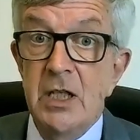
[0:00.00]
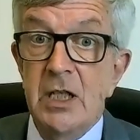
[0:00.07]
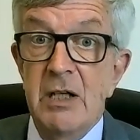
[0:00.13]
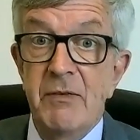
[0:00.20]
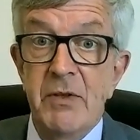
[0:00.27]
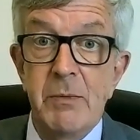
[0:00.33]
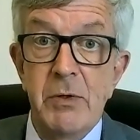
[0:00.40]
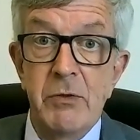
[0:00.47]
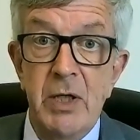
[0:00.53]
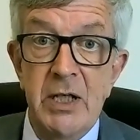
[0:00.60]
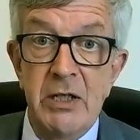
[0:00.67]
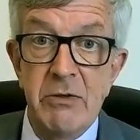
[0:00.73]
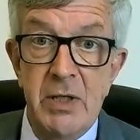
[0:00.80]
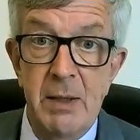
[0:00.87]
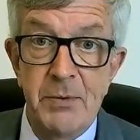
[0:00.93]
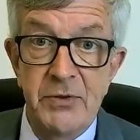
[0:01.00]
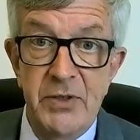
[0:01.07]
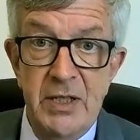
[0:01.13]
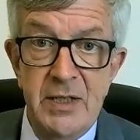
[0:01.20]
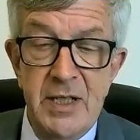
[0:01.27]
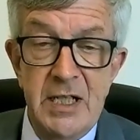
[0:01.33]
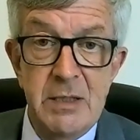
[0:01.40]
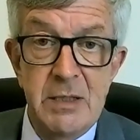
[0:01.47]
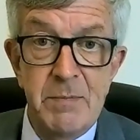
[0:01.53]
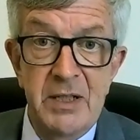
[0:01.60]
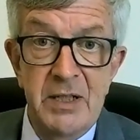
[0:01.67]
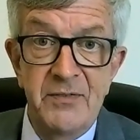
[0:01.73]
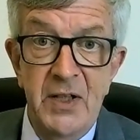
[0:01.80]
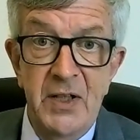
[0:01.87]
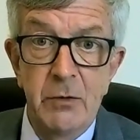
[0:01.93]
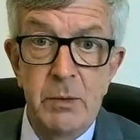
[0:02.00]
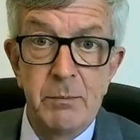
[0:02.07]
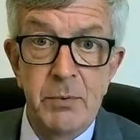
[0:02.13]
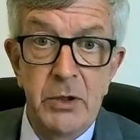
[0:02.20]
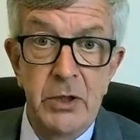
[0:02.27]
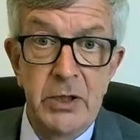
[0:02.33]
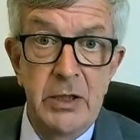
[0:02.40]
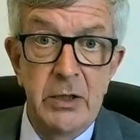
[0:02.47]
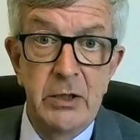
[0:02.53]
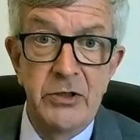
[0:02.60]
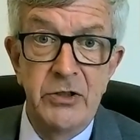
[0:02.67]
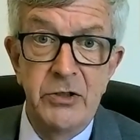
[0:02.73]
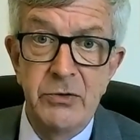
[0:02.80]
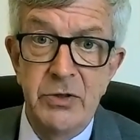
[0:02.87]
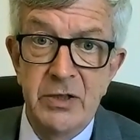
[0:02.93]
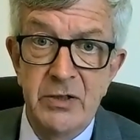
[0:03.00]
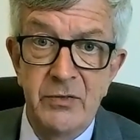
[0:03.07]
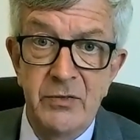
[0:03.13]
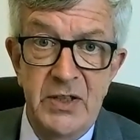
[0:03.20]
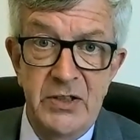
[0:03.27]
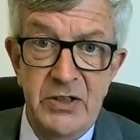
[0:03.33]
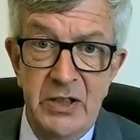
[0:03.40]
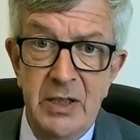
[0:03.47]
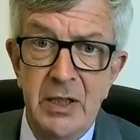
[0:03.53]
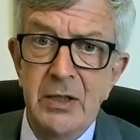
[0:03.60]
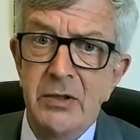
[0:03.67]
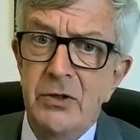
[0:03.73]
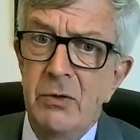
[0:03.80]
You give them a right of representation by a fellow employee or union official.